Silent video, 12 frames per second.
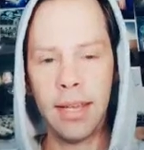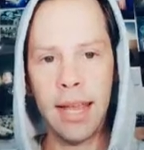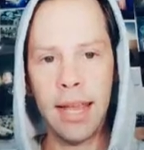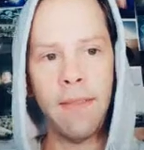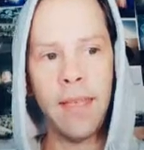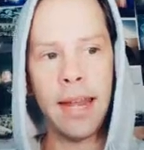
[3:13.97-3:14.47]

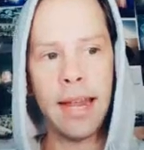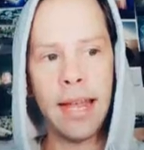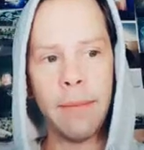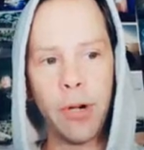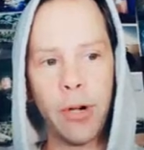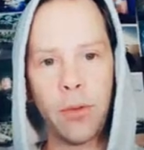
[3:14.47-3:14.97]
and then I
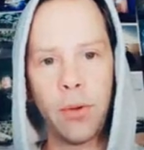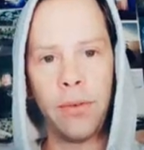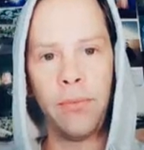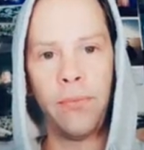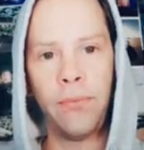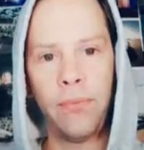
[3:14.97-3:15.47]
put it through
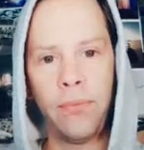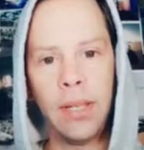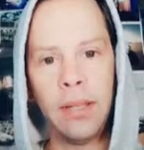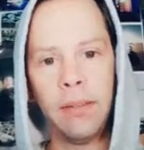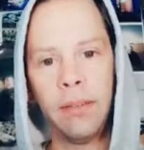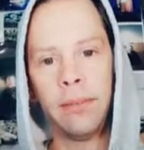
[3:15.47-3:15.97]

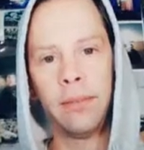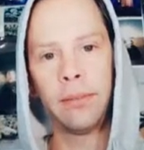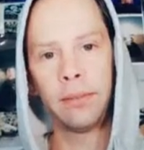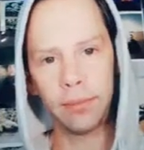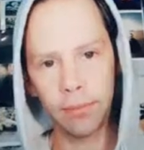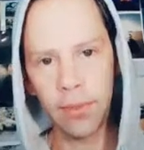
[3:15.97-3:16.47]

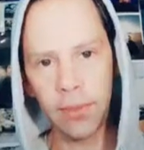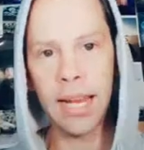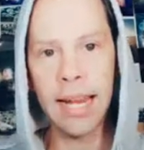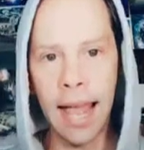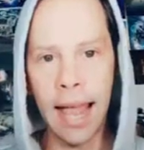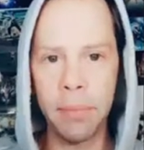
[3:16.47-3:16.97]

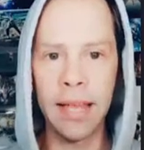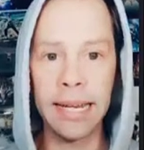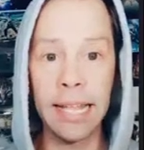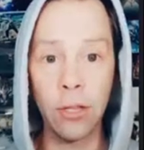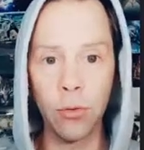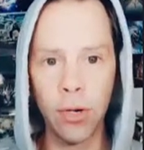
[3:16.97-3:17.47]
an app that
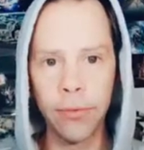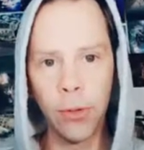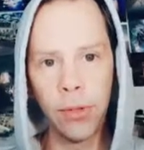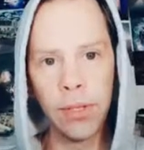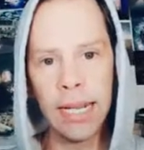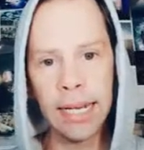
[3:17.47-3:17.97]
gets rid of
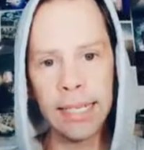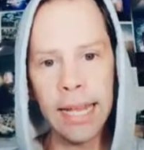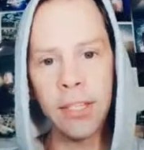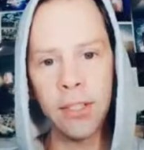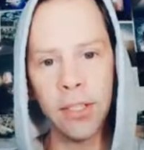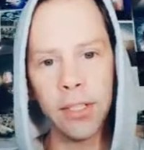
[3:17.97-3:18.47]
all the like
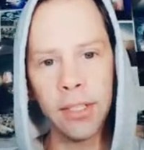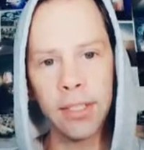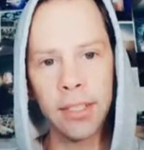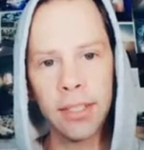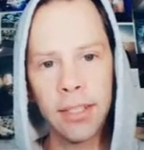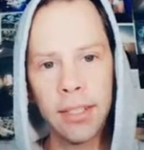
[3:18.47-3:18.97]
dead zones.